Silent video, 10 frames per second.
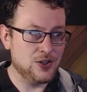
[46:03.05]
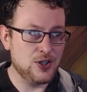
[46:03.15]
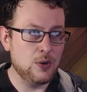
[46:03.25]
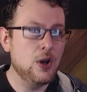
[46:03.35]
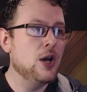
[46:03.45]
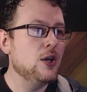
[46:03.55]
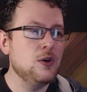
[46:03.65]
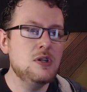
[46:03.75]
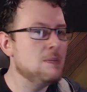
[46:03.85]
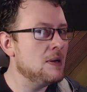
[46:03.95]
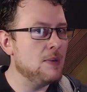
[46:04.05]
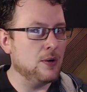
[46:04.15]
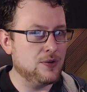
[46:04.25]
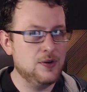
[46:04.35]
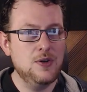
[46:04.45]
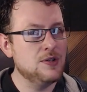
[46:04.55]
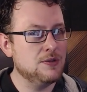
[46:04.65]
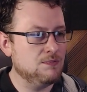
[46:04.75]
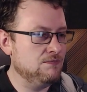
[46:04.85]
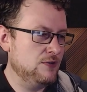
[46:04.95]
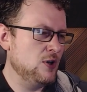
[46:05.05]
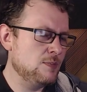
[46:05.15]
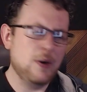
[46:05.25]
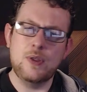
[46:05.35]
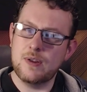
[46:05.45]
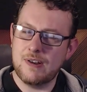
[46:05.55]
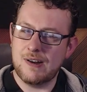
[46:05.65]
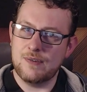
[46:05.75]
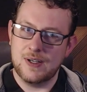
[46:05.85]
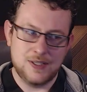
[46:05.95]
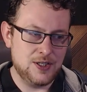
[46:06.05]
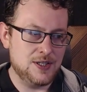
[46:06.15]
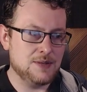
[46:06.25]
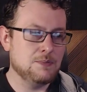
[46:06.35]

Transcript: So use a bit of both. Use both of their advantages.